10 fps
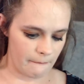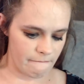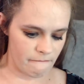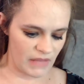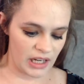
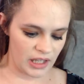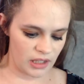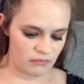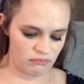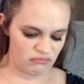And again,
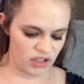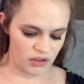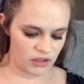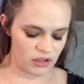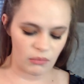nothing's
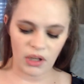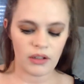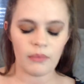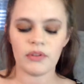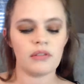on my
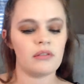lips.